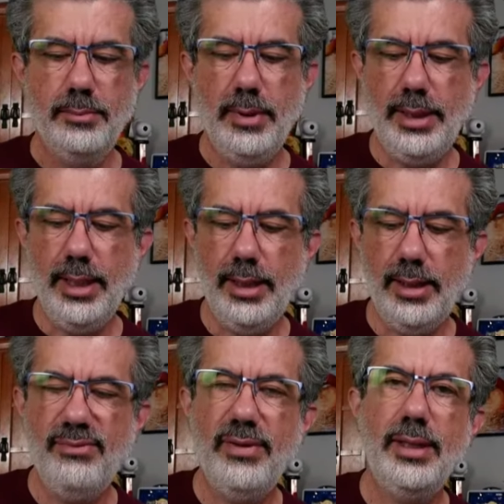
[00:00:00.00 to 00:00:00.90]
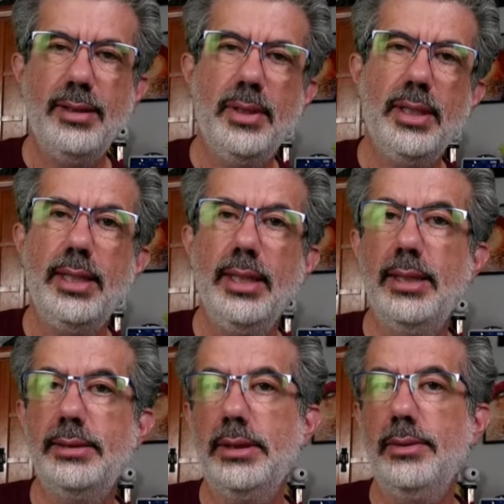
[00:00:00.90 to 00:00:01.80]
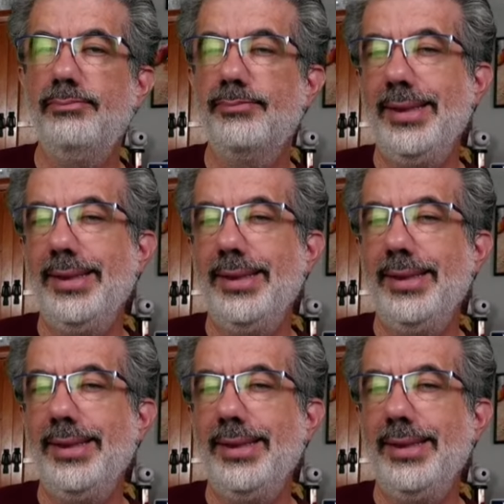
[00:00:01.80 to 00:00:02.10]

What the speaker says: But yeah, it can fit in the parking lot. So,